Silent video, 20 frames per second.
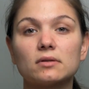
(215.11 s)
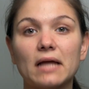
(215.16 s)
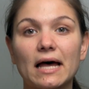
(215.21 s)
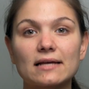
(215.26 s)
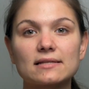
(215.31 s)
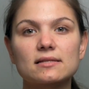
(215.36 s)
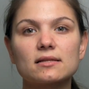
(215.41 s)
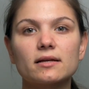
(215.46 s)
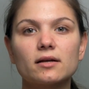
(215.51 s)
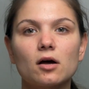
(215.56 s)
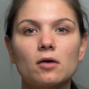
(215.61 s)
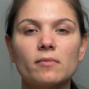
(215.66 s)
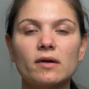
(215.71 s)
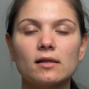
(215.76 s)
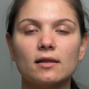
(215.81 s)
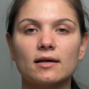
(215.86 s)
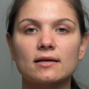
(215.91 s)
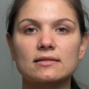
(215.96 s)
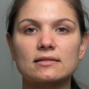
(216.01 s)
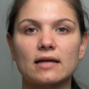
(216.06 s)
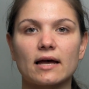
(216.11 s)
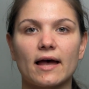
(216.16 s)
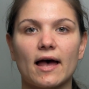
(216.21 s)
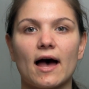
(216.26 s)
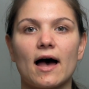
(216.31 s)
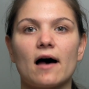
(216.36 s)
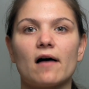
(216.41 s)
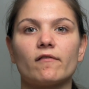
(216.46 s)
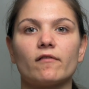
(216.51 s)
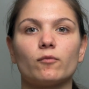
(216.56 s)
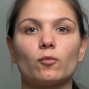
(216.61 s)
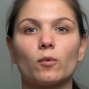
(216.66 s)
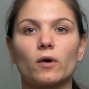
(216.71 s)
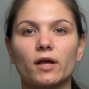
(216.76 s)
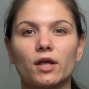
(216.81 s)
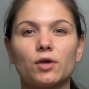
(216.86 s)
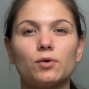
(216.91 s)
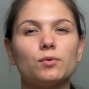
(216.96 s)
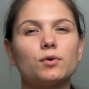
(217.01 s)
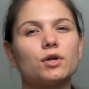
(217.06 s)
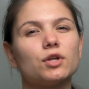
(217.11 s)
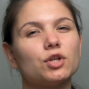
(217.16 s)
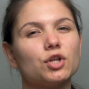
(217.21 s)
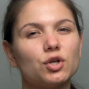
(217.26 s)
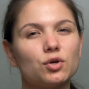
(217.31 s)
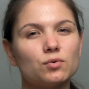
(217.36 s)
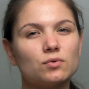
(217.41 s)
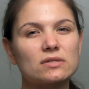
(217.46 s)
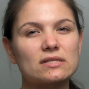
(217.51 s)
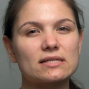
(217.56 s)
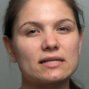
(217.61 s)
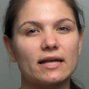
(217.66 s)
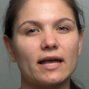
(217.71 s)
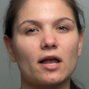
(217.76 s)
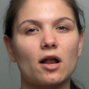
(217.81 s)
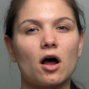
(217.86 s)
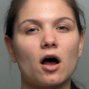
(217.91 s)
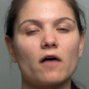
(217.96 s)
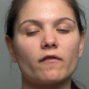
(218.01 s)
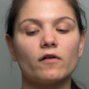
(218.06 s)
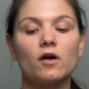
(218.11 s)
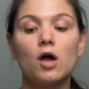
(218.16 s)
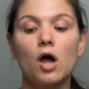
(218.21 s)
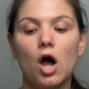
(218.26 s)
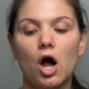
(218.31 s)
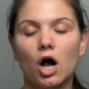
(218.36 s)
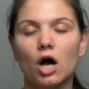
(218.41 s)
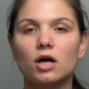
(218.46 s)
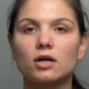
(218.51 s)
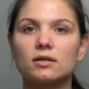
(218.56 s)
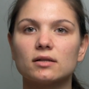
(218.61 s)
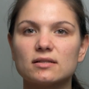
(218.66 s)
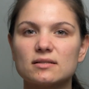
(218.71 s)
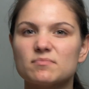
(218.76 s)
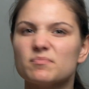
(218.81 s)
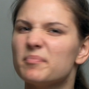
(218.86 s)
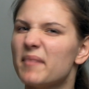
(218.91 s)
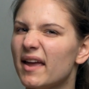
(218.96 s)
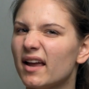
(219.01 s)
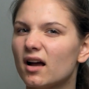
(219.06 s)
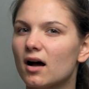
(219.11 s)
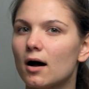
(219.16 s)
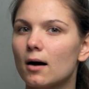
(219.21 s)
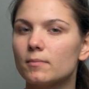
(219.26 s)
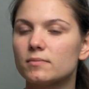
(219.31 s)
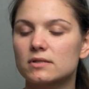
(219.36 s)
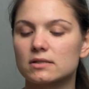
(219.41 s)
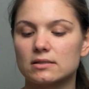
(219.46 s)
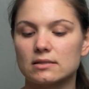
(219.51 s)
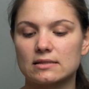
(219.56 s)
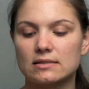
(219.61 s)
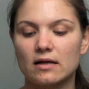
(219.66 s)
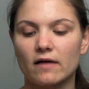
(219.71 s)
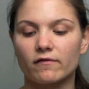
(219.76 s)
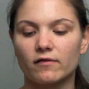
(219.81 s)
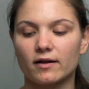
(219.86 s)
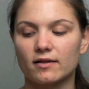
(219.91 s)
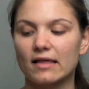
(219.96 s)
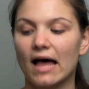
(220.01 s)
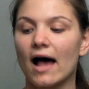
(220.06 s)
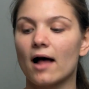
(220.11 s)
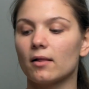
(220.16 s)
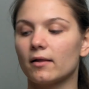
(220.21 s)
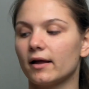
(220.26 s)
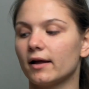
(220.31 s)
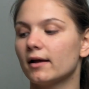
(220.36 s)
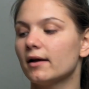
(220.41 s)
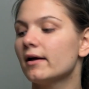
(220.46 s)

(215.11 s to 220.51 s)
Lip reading: lastly on my list, I have what you can use to get off hard makeups and stuff like that,